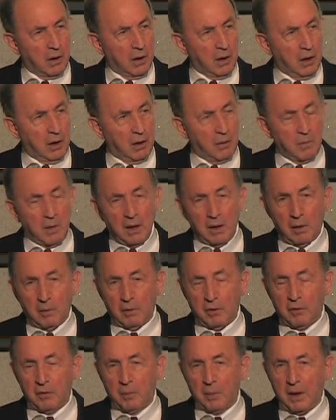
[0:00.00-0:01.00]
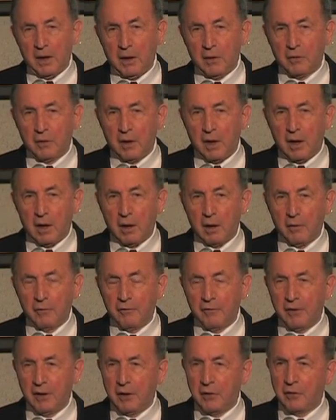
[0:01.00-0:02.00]
in many respects are
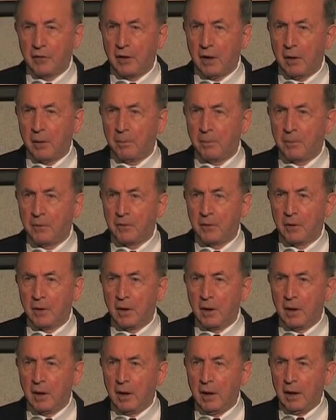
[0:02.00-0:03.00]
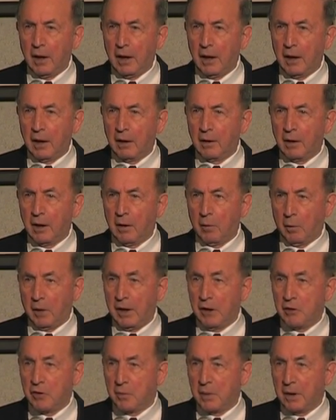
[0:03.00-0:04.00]
fix-ups and
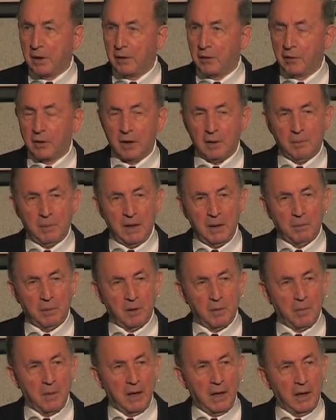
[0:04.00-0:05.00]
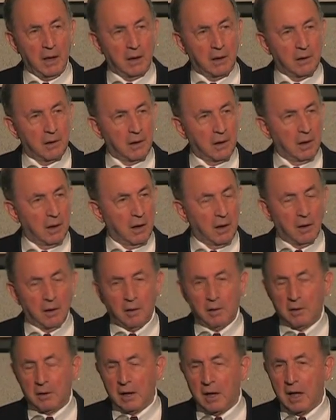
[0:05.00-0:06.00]
arrangements that people make
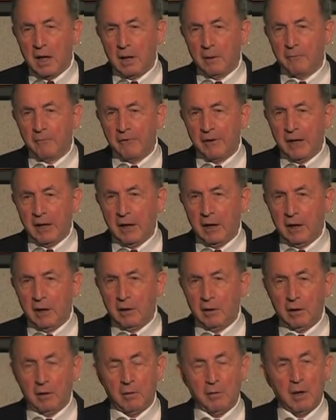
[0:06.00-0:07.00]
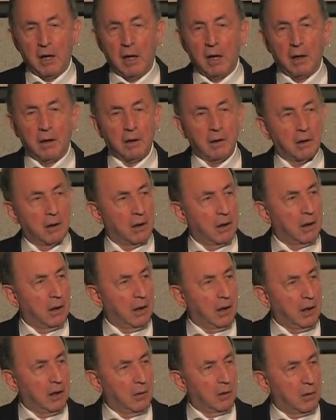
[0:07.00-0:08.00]
on a Humvee in Iraq
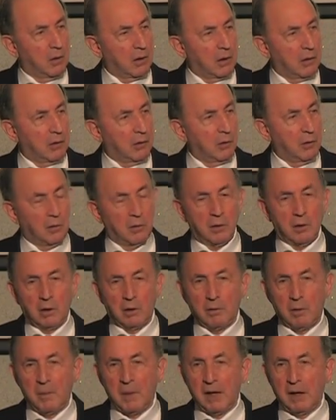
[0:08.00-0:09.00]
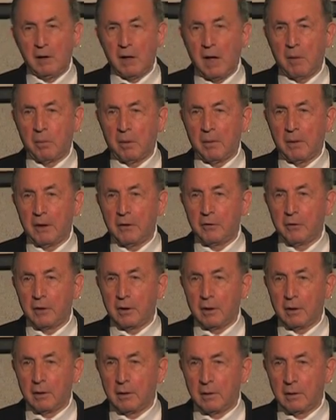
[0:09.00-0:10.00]
in order to remain
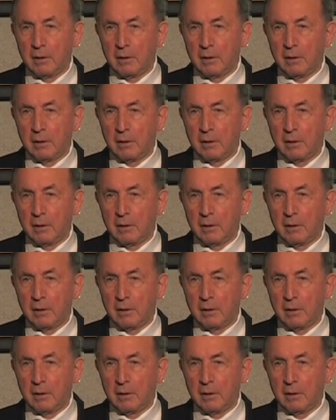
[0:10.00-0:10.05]
operational.